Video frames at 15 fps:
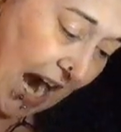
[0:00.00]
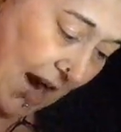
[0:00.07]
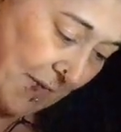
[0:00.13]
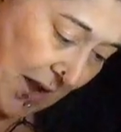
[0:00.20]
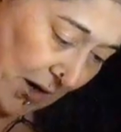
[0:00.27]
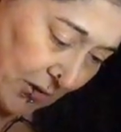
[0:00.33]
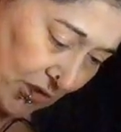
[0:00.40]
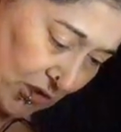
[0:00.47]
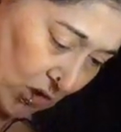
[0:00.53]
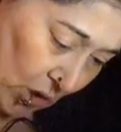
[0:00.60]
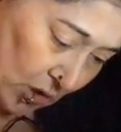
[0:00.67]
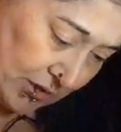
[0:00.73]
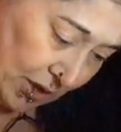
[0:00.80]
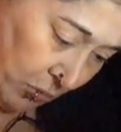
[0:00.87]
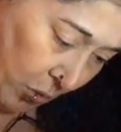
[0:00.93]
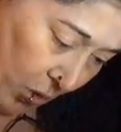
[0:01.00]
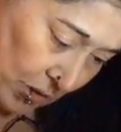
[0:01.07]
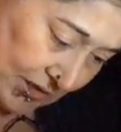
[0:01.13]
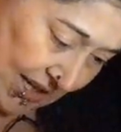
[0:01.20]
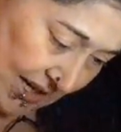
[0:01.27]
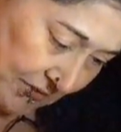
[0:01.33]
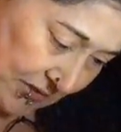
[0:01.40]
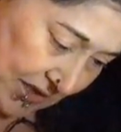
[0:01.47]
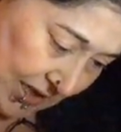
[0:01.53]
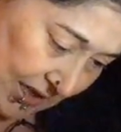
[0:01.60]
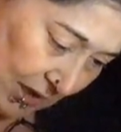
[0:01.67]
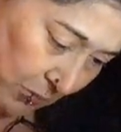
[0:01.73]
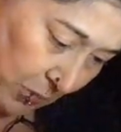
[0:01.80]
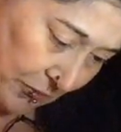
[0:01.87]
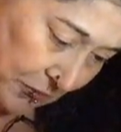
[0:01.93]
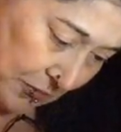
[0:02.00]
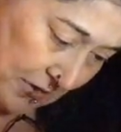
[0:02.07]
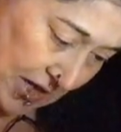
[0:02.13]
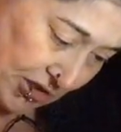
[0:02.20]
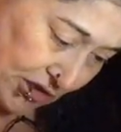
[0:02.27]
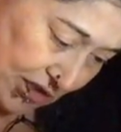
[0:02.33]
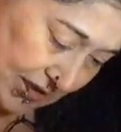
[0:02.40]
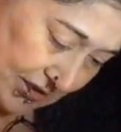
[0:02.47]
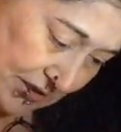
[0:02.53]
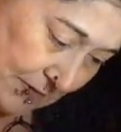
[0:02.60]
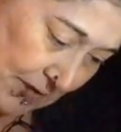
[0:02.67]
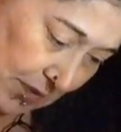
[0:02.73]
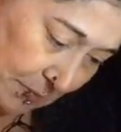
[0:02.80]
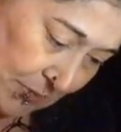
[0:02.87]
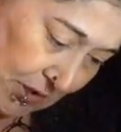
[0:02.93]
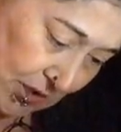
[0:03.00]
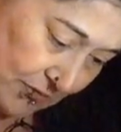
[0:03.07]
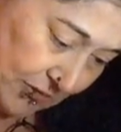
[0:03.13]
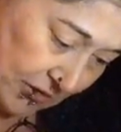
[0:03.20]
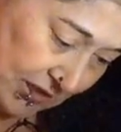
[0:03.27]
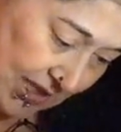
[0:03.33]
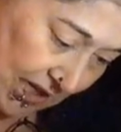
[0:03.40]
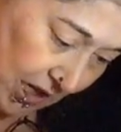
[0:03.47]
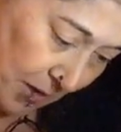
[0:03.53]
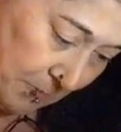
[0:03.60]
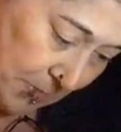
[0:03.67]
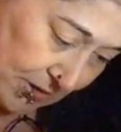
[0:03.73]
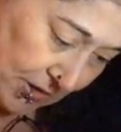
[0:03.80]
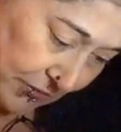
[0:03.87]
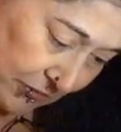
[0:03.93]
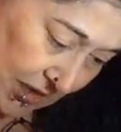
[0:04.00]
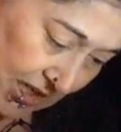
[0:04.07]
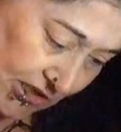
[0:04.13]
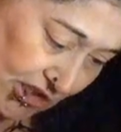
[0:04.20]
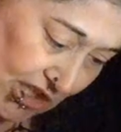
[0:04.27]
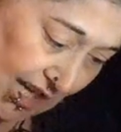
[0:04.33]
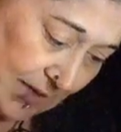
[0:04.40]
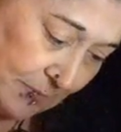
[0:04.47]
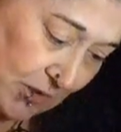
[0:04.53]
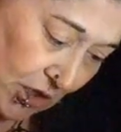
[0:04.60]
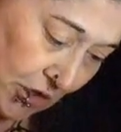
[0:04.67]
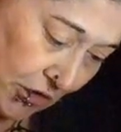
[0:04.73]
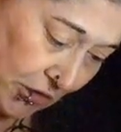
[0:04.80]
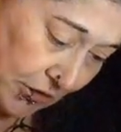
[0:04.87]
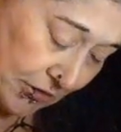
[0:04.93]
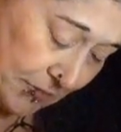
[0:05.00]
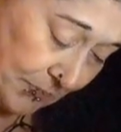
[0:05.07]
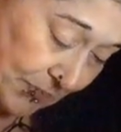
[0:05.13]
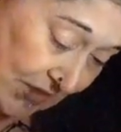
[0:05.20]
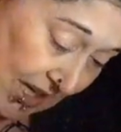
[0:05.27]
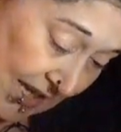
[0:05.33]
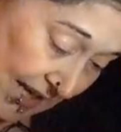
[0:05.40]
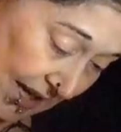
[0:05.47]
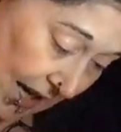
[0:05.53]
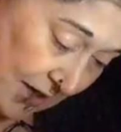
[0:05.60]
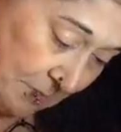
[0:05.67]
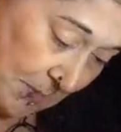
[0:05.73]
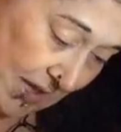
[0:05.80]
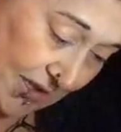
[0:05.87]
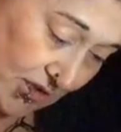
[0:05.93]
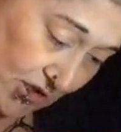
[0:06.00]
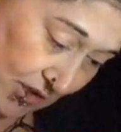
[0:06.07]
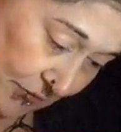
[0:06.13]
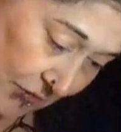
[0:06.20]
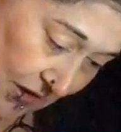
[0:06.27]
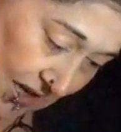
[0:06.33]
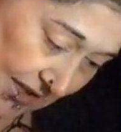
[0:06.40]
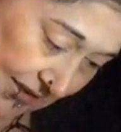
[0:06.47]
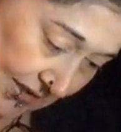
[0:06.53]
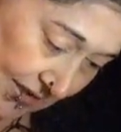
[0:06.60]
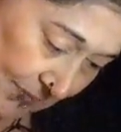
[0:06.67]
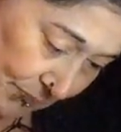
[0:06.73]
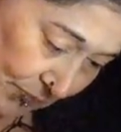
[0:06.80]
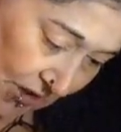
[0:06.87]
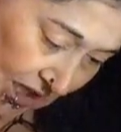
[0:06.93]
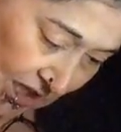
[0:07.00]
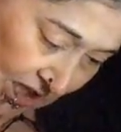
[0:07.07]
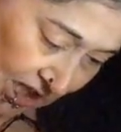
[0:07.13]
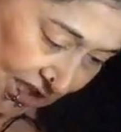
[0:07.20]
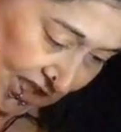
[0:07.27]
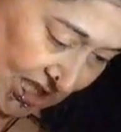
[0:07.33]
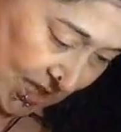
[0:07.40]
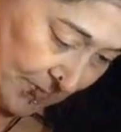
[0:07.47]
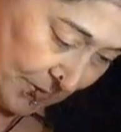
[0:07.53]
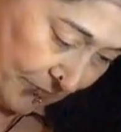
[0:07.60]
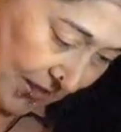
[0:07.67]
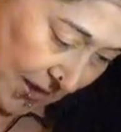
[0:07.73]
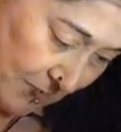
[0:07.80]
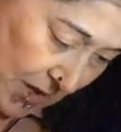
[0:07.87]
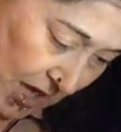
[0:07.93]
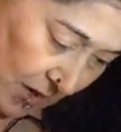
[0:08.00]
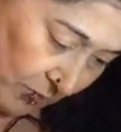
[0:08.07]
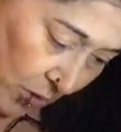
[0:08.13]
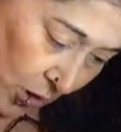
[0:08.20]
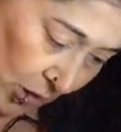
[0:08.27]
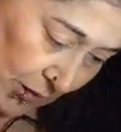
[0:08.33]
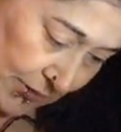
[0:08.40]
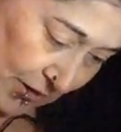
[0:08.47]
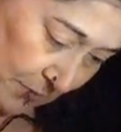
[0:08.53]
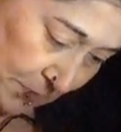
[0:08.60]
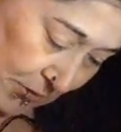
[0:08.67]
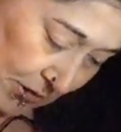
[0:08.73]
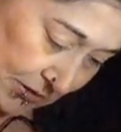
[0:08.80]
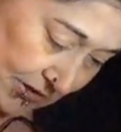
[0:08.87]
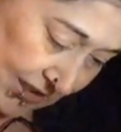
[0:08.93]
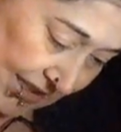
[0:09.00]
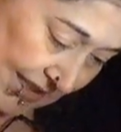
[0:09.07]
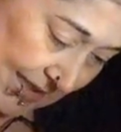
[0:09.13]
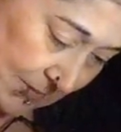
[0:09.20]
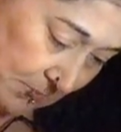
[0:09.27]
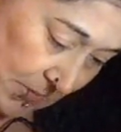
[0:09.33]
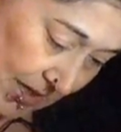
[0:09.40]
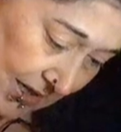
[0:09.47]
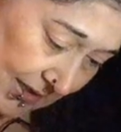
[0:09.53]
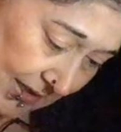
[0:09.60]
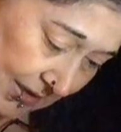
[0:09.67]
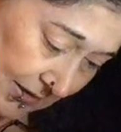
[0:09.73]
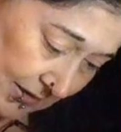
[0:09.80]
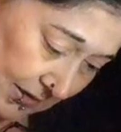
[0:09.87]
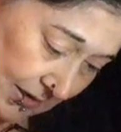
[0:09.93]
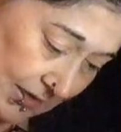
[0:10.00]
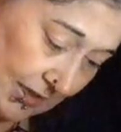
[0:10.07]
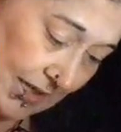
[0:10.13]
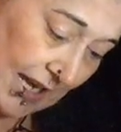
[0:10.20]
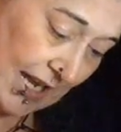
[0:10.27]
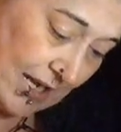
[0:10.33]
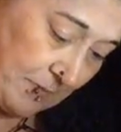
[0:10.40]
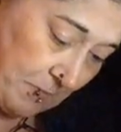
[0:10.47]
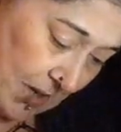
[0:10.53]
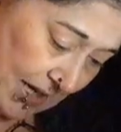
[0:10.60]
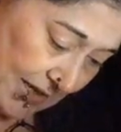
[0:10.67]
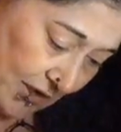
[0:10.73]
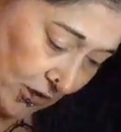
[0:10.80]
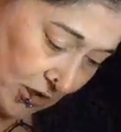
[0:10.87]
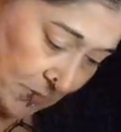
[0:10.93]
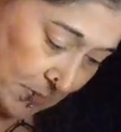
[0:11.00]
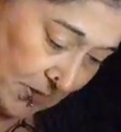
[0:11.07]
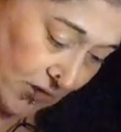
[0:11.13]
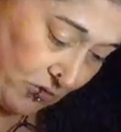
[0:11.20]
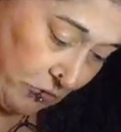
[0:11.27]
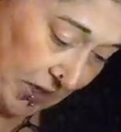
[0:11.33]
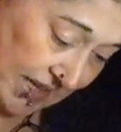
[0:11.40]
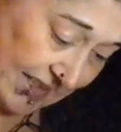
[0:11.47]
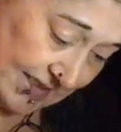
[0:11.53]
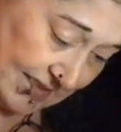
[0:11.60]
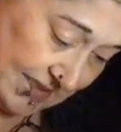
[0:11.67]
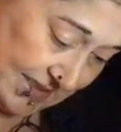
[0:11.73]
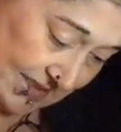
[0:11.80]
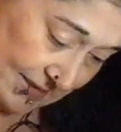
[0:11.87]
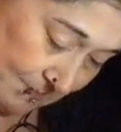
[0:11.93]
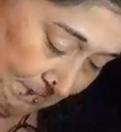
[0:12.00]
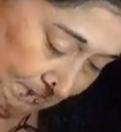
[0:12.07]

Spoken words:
Our eldest daughter walked down the aisle with her ashes in a beautiful yellow butterfly-shaped urn I'd managed to find, and some of them were also put in my and my husband's rings.